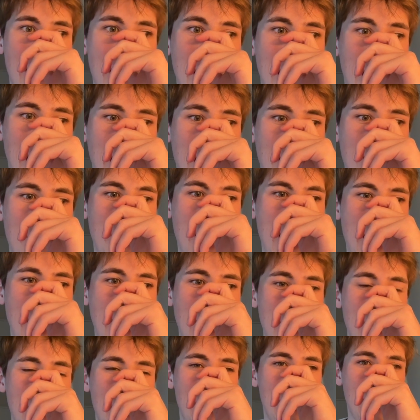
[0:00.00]

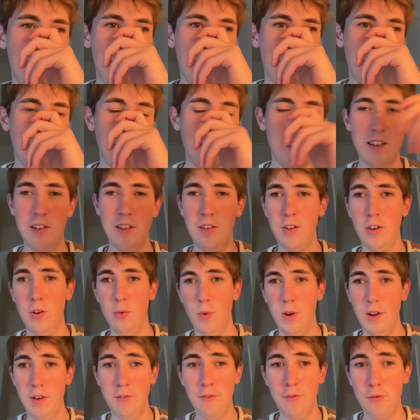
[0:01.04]

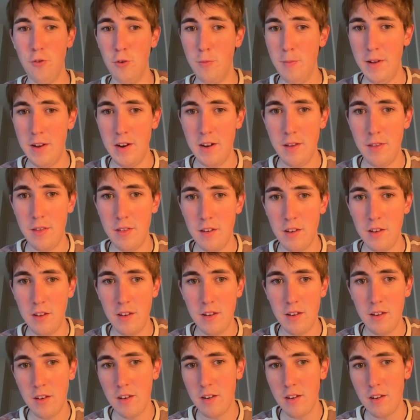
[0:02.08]
8601 format, I
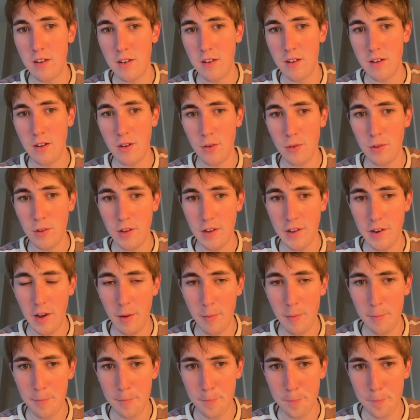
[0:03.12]
think. I'll look it up.